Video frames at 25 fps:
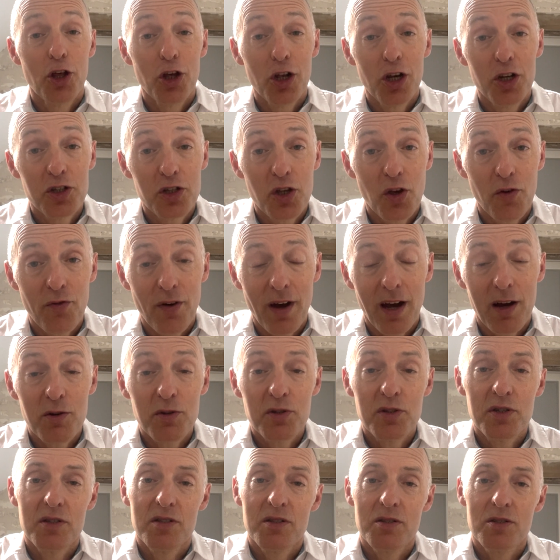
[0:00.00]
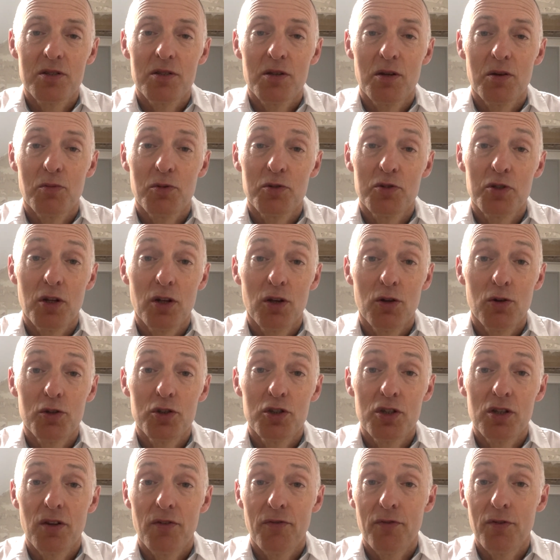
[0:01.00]
early 2000s was the
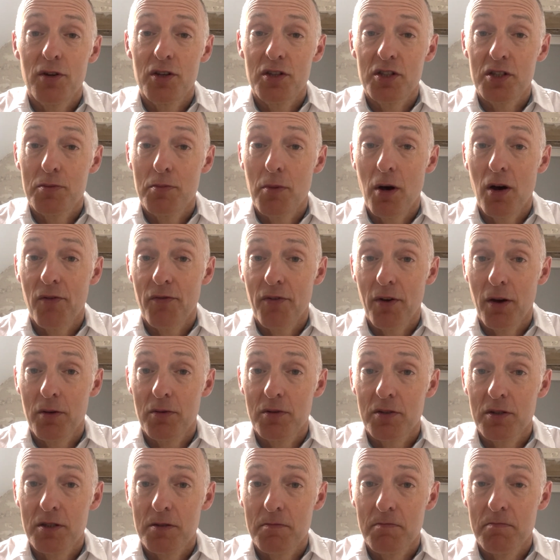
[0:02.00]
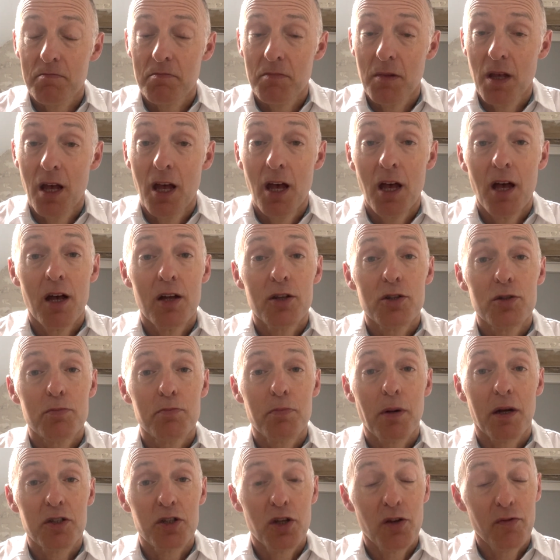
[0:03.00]
launch of the first smartphones.
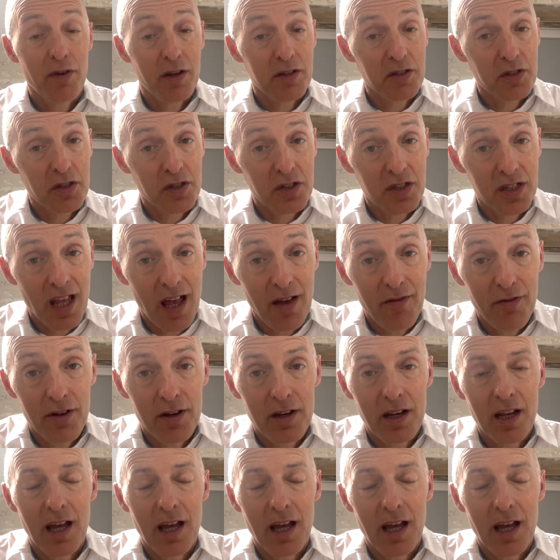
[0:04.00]
By 2007,